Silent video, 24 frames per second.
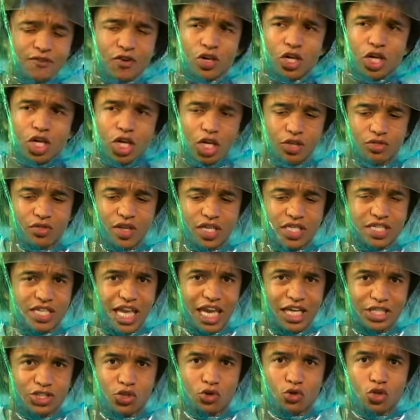for goodness
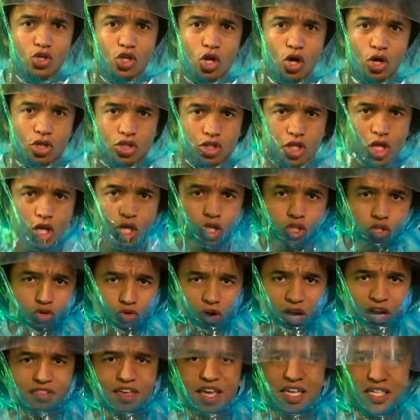sake, do not
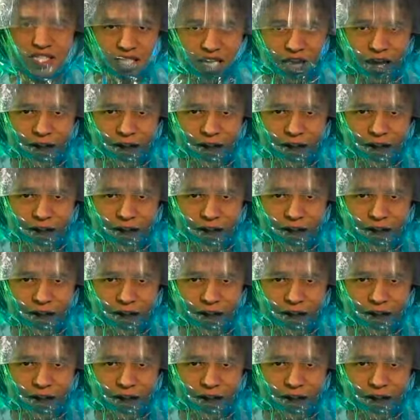try this